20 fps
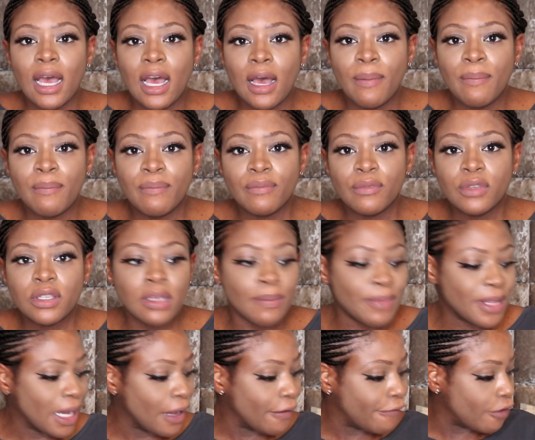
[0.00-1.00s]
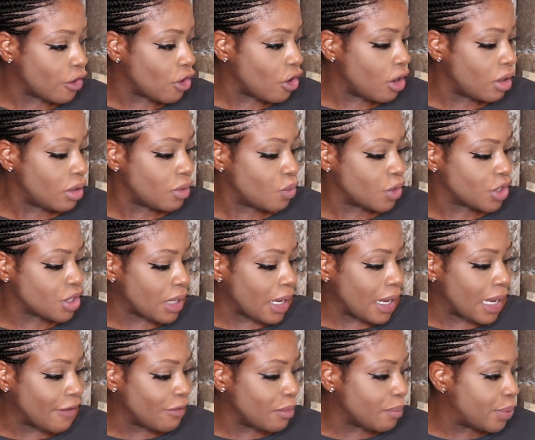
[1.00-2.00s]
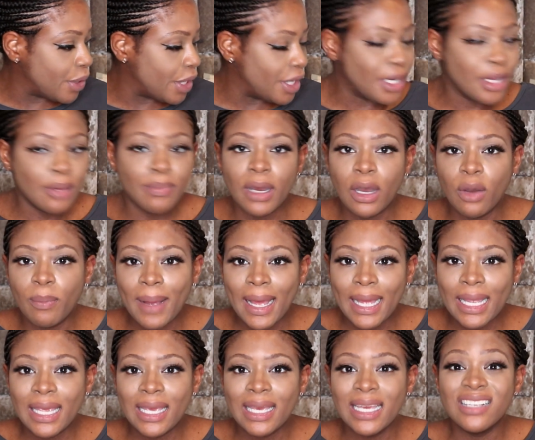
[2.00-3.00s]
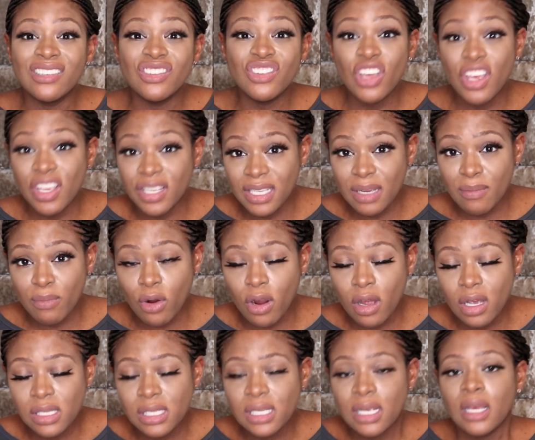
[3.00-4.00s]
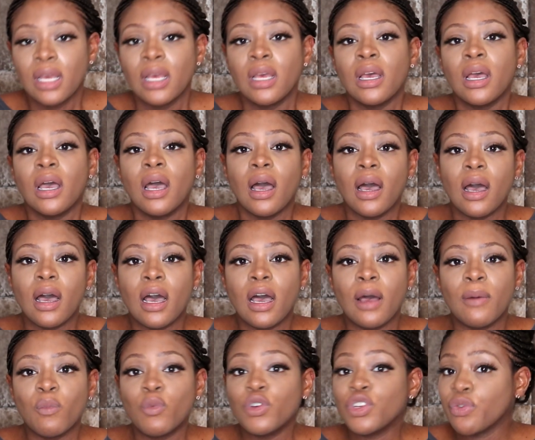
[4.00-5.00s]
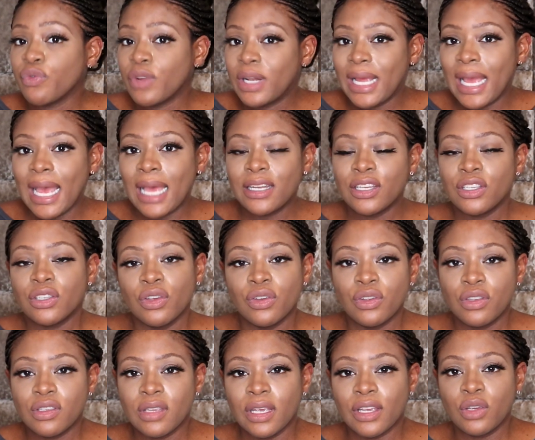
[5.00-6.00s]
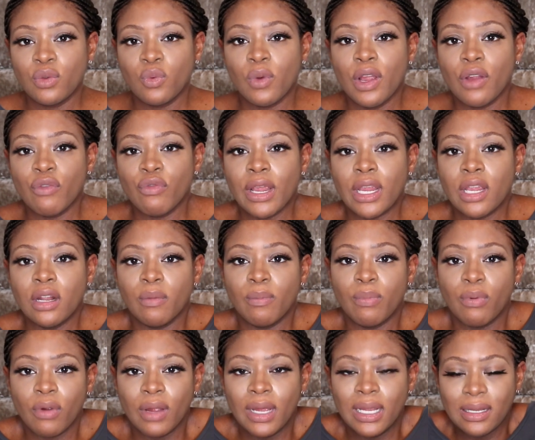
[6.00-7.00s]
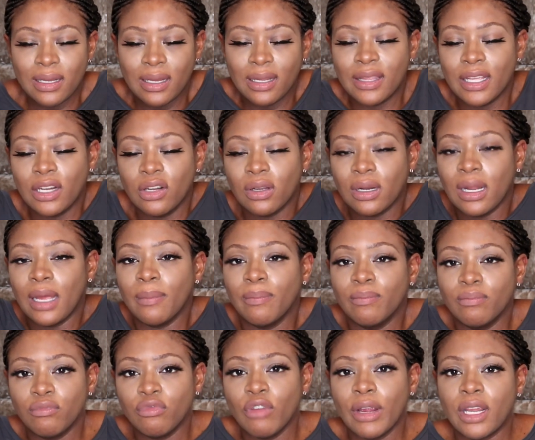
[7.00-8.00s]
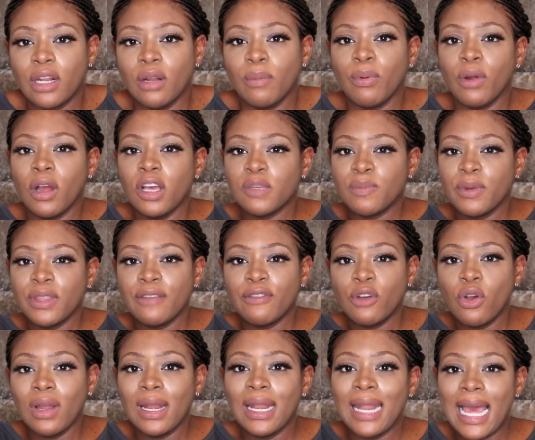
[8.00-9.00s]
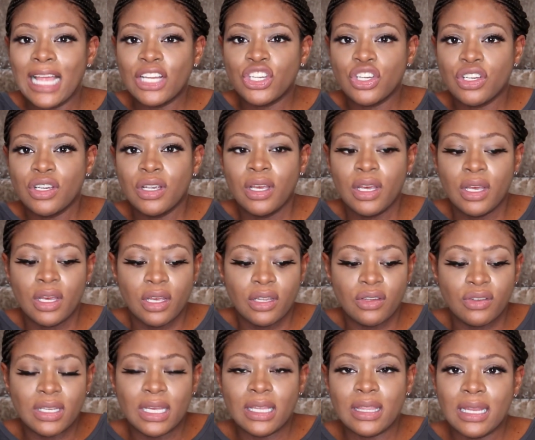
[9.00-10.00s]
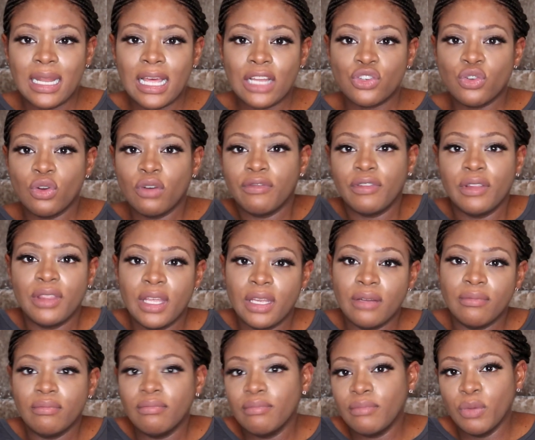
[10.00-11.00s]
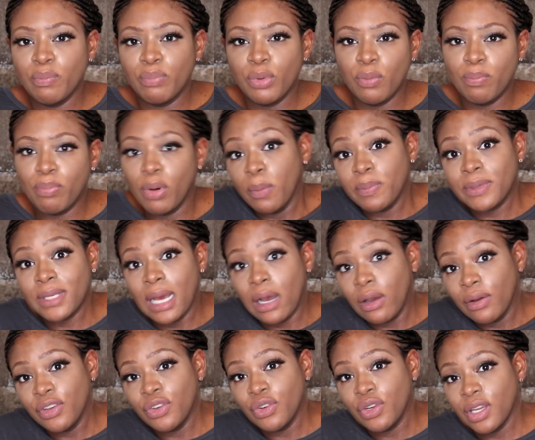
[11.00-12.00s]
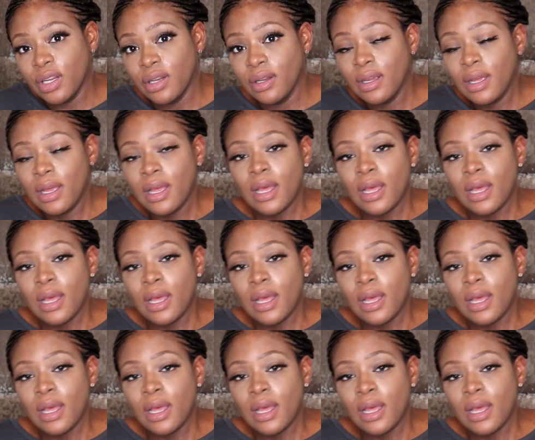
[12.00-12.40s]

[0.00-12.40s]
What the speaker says: something I forgot, which I haven't put in here, but I'll pack it, is nursing bras, which are really handy. So it's like you wear a regular, they look like regular bras, but they've got a latch. You take the latch off and then your boob pops out and you can